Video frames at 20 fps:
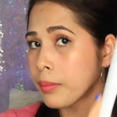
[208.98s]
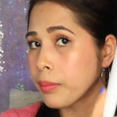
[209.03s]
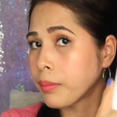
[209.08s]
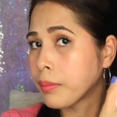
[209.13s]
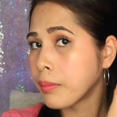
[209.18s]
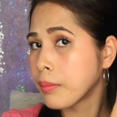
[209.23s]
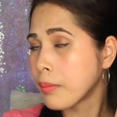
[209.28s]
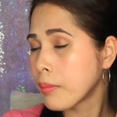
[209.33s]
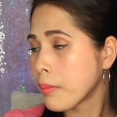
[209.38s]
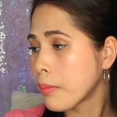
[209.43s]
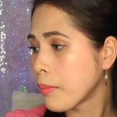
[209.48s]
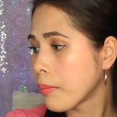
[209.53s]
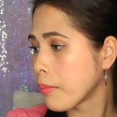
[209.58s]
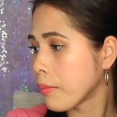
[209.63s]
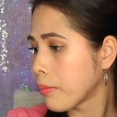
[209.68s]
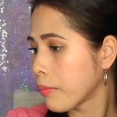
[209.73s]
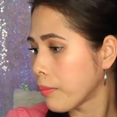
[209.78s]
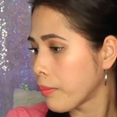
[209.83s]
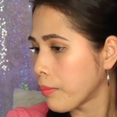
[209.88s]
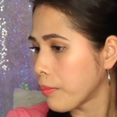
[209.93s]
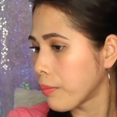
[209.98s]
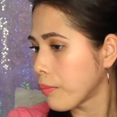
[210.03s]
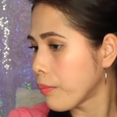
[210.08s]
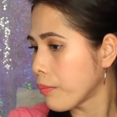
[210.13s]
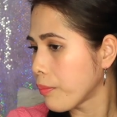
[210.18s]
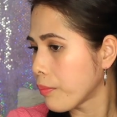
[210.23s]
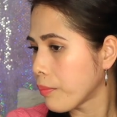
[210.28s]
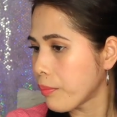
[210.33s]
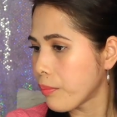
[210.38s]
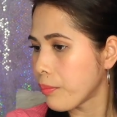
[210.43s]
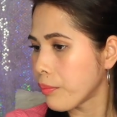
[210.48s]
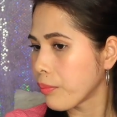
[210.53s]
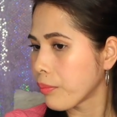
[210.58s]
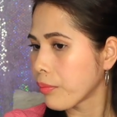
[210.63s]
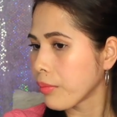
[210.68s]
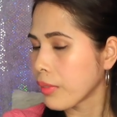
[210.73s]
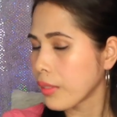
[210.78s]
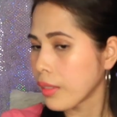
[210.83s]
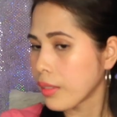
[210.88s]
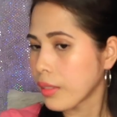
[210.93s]

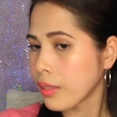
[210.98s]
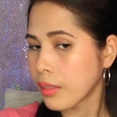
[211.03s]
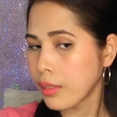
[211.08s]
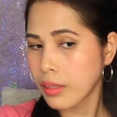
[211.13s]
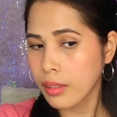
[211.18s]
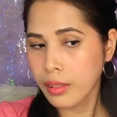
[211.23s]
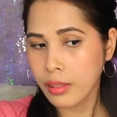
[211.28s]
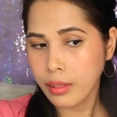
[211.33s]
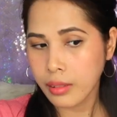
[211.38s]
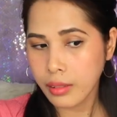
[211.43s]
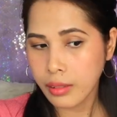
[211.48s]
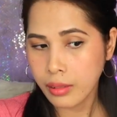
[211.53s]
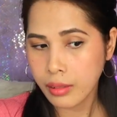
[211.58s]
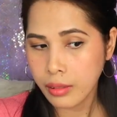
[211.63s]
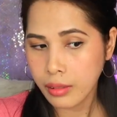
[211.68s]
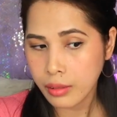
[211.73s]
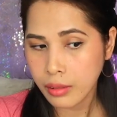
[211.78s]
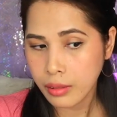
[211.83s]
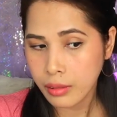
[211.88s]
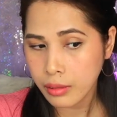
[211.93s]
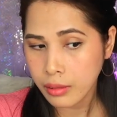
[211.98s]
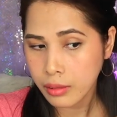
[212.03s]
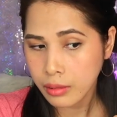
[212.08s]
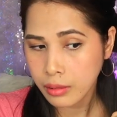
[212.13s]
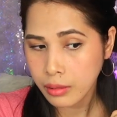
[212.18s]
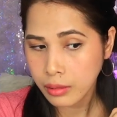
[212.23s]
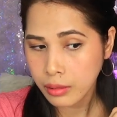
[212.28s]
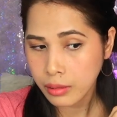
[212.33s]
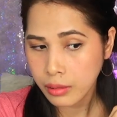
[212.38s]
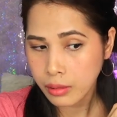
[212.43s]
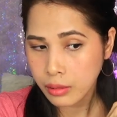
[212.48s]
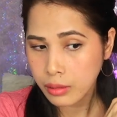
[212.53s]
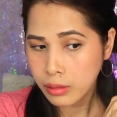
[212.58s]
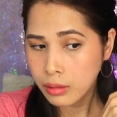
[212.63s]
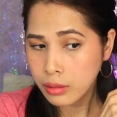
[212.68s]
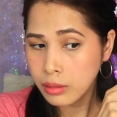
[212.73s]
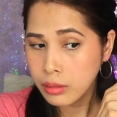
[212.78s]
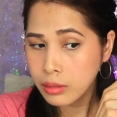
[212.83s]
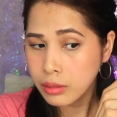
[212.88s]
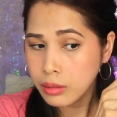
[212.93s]

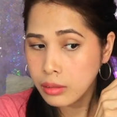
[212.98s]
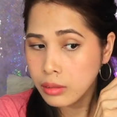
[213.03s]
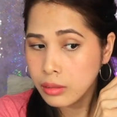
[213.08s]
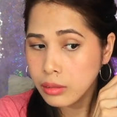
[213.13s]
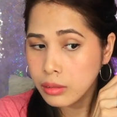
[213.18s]
Nothing is said.